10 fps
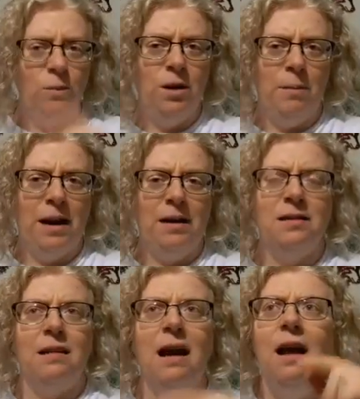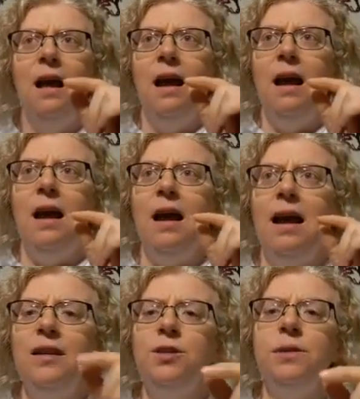We'll get back into that.
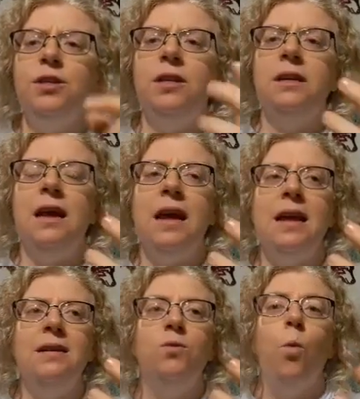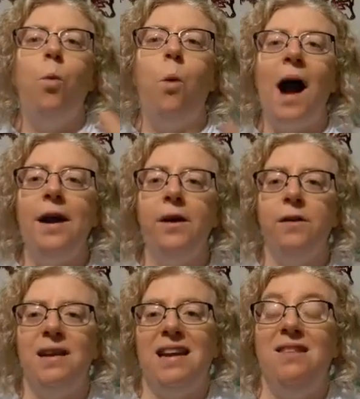Intuition is
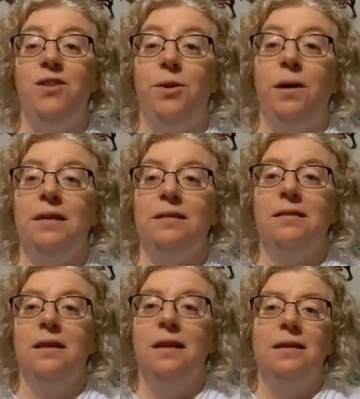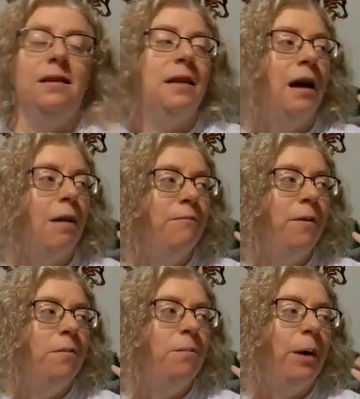wired into us. Does it come
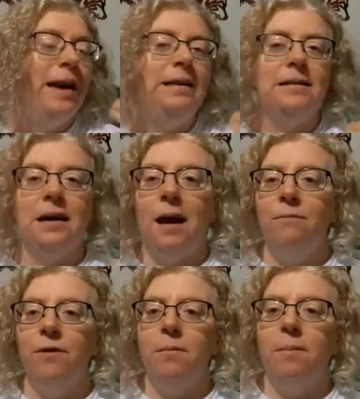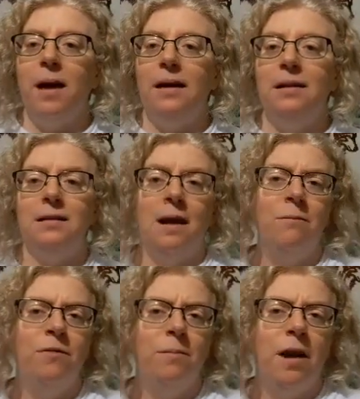from the brain? Does it come from the body? Does it
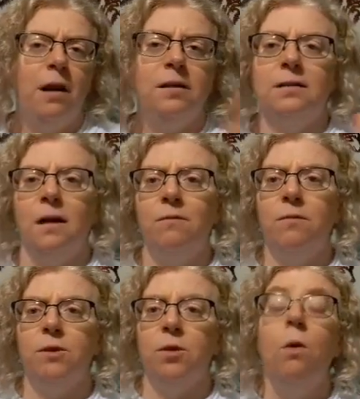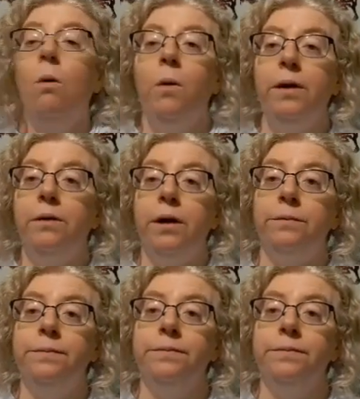come from the heart? Does it come from the soul? We don't know.